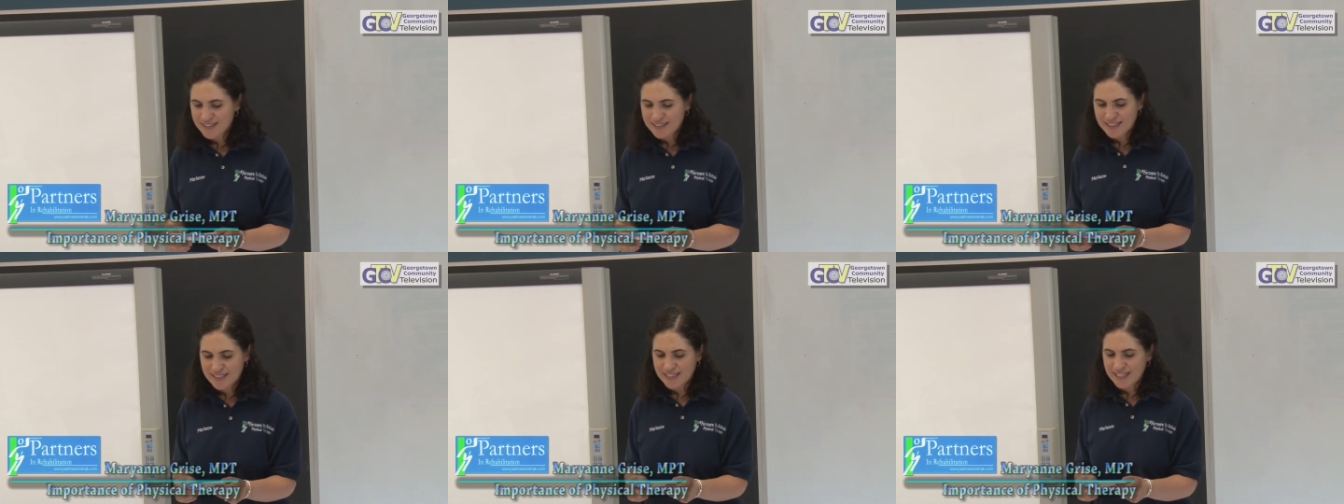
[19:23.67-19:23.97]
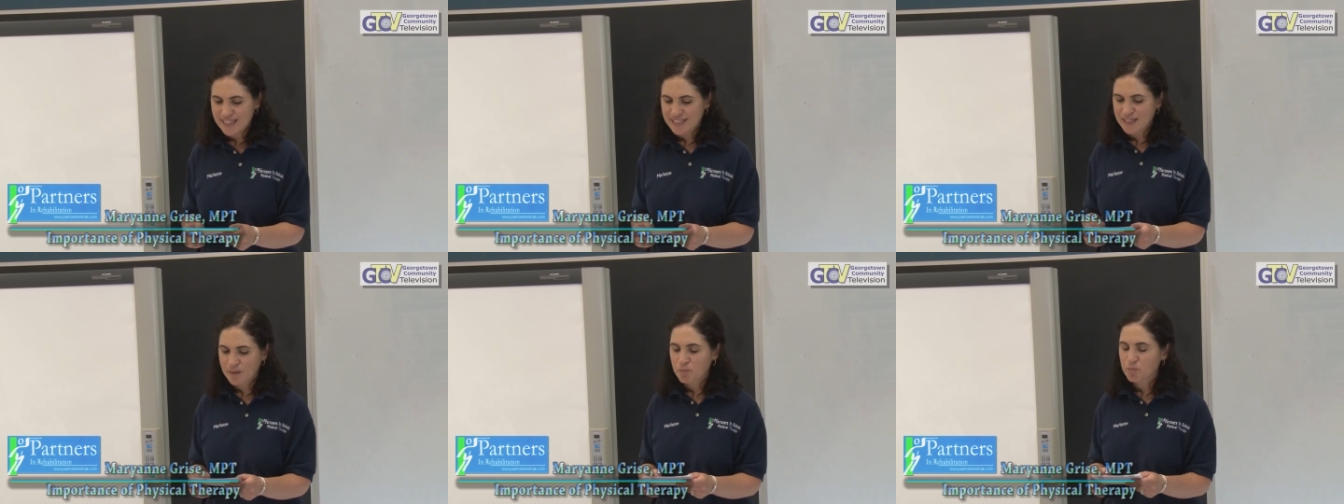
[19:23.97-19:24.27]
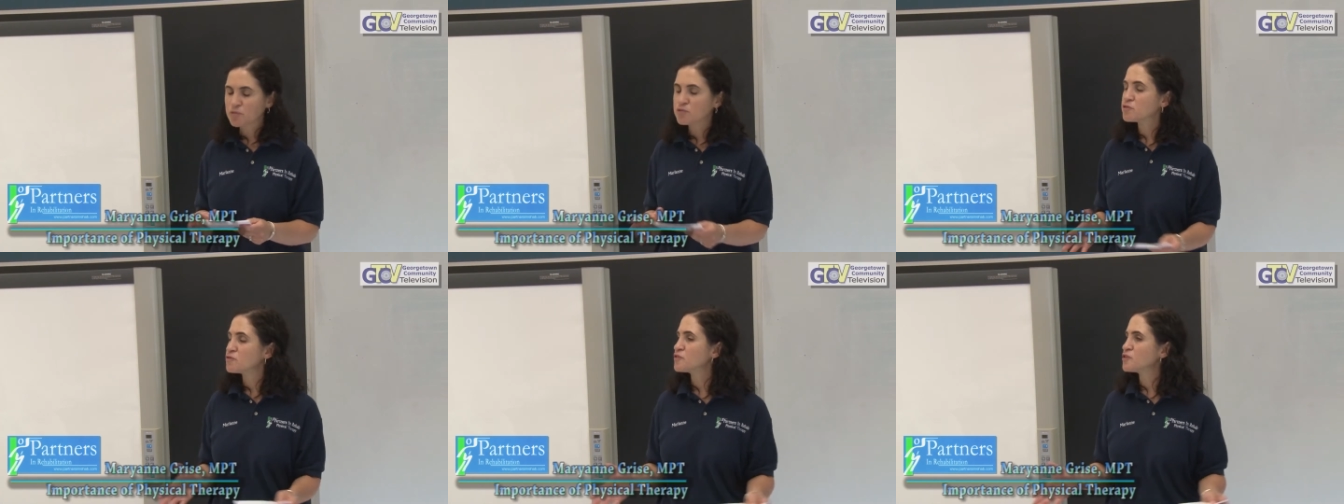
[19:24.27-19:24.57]
it can
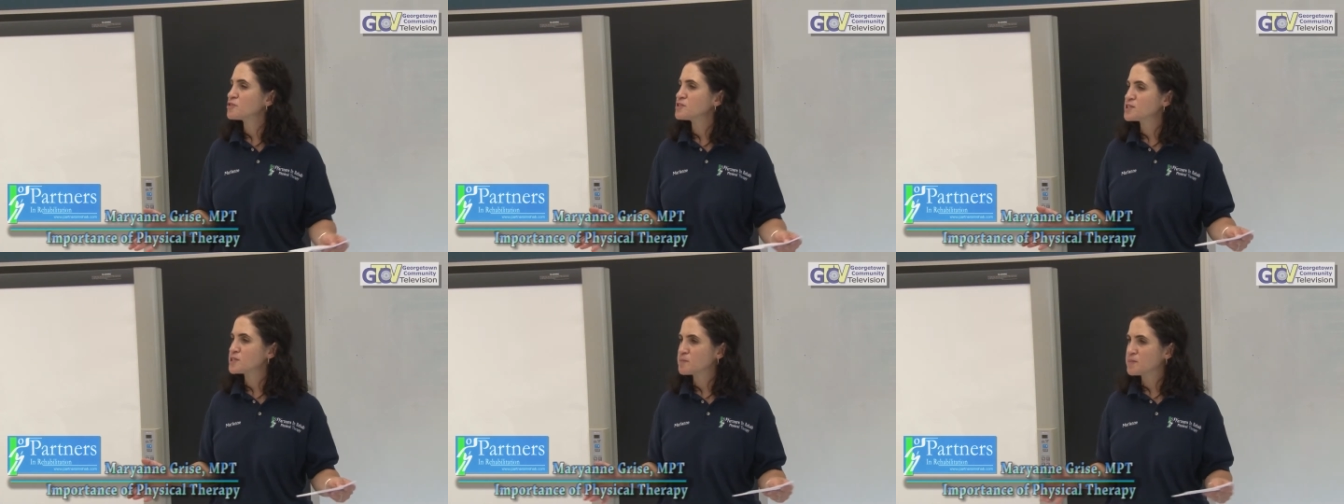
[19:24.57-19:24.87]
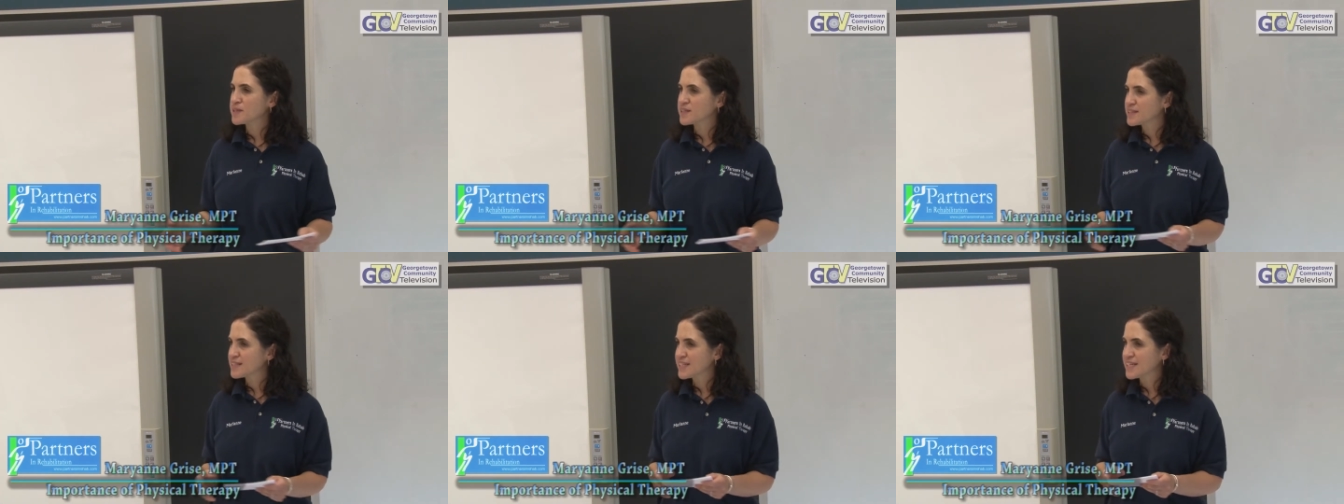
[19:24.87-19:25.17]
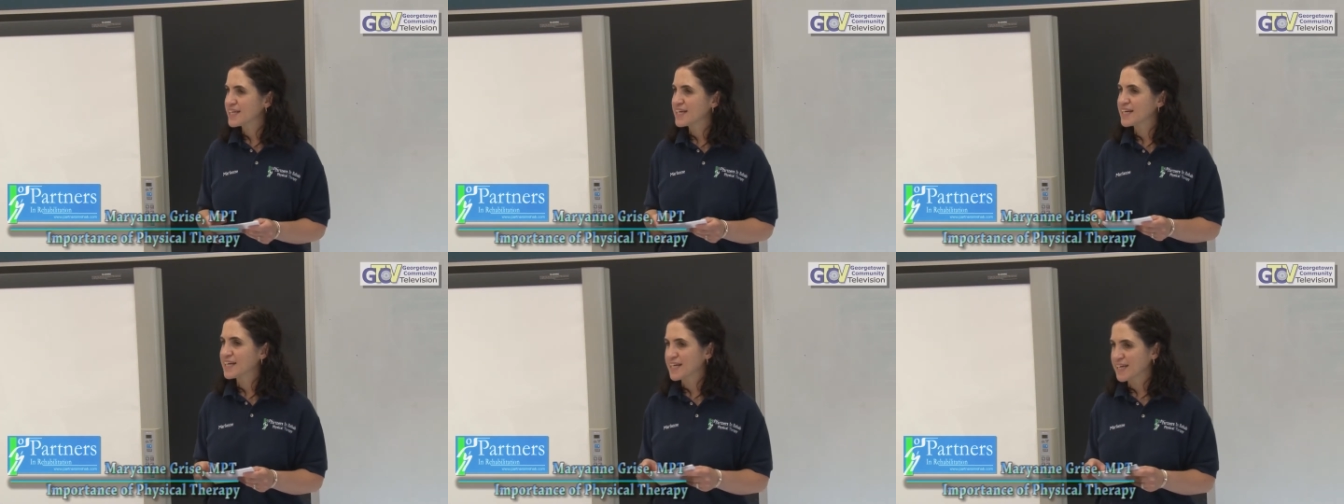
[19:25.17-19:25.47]
improve your
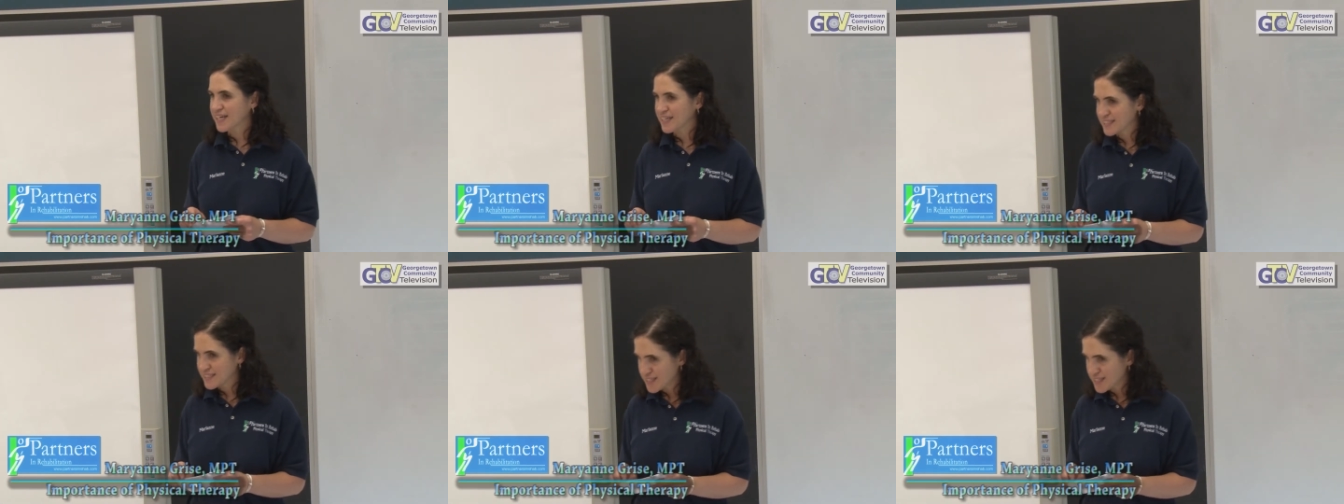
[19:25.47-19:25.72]
stability and it can